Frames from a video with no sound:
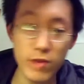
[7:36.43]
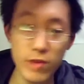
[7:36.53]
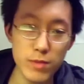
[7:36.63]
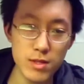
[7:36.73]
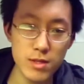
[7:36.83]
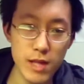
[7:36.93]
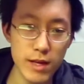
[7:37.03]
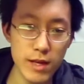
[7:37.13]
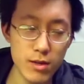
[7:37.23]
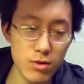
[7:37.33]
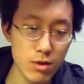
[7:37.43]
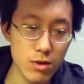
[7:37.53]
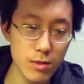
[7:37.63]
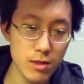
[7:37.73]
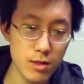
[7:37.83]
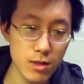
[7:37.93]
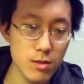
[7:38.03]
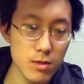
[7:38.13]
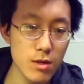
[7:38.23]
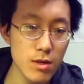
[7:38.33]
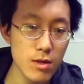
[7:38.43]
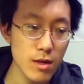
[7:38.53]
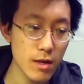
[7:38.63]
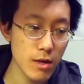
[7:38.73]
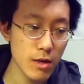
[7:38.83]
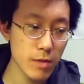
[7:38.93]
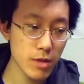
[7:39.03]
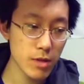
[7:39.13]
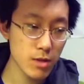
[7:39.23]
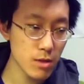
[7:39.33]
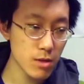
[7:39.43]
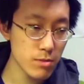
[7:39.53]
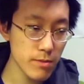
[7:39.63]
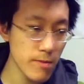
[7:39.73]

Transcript: so I've been slacking a little on my studying, and now I'm catching up.